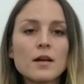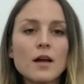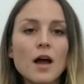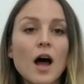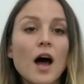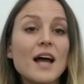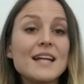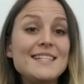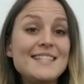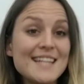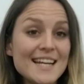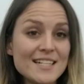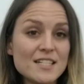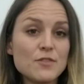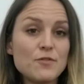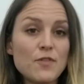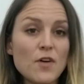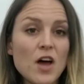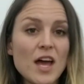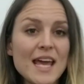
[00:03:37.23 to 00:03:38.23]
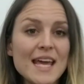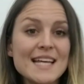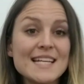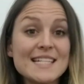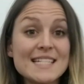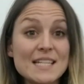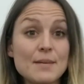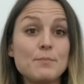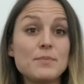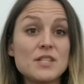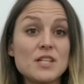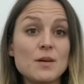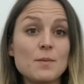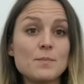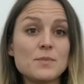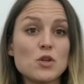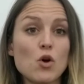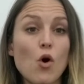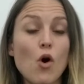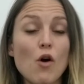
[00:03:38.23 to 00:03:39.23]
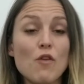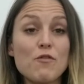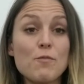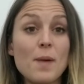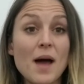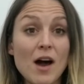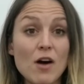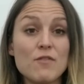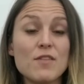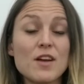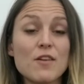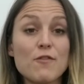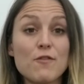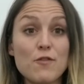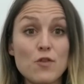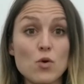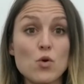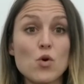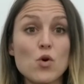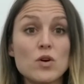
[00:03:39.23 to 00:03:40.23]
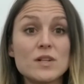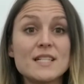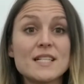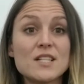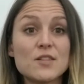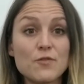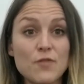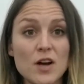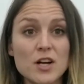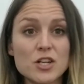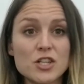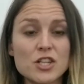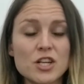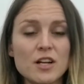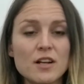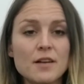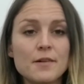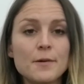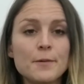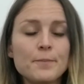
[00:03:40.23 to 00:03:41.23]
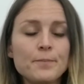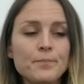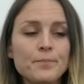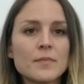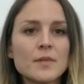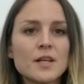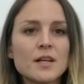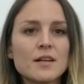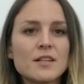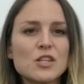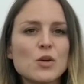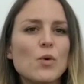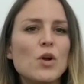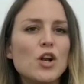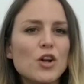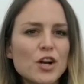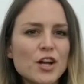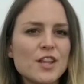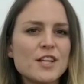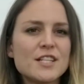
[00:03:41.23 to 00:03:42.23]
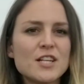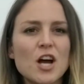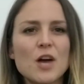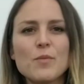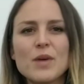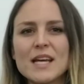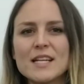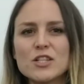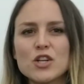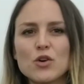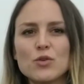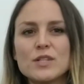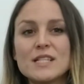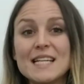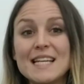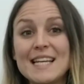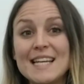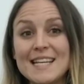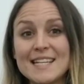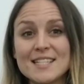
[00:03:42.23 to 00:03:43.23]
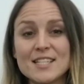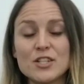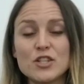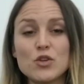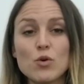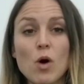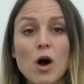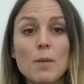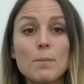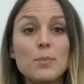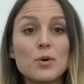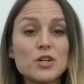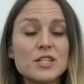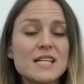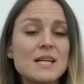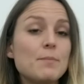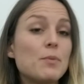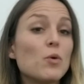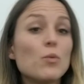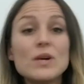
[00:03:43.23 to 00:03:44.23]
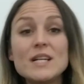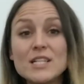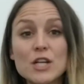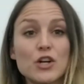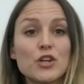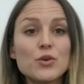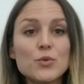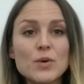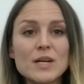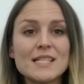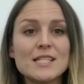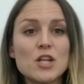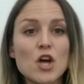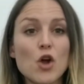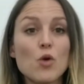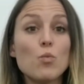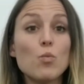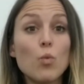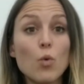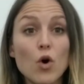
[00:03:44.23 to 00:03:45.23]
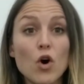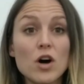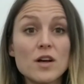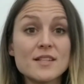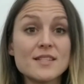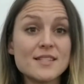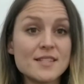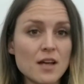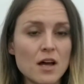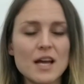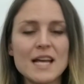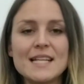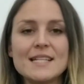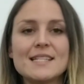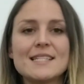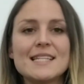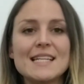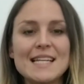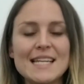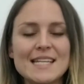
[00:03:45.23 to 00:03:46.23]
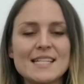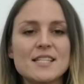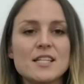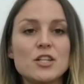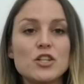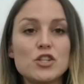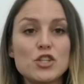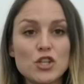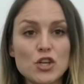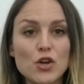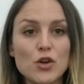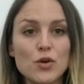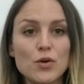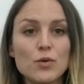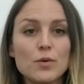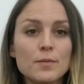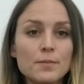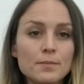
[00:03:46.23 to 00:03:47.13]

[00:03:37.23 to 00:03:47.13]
Identifying symptoms of pelvic floor dysfunction. So a lot of the time we get told to listen to our body, but we don't always know what signs to listen to.